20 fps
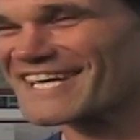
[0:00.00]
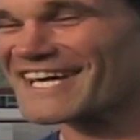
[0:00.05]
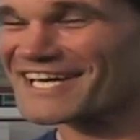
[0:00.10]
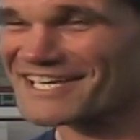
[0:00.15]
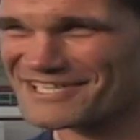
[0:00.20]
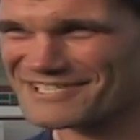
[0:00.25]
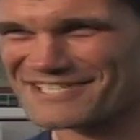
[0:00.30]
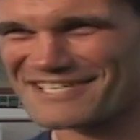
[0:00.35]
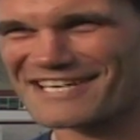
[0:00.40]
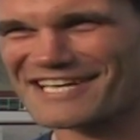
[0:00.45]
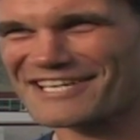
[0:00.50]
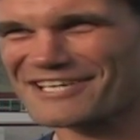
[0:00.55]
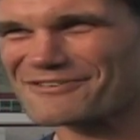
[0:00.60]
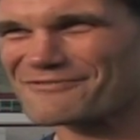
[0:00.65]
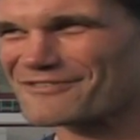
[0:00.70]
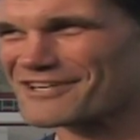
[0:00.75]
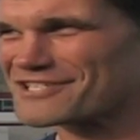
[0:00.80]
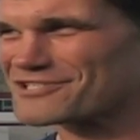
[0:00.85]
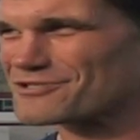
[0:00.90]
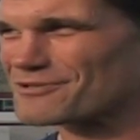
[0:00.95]
Yes, like a
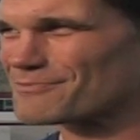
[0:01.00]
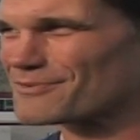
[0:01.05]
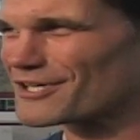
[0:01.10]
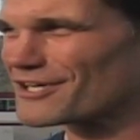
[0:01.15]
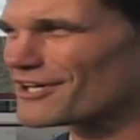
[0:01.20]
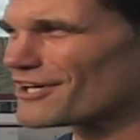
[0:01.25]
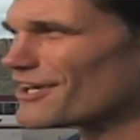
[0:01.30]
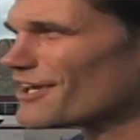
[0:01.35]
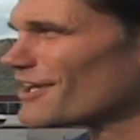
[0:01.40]
French summer.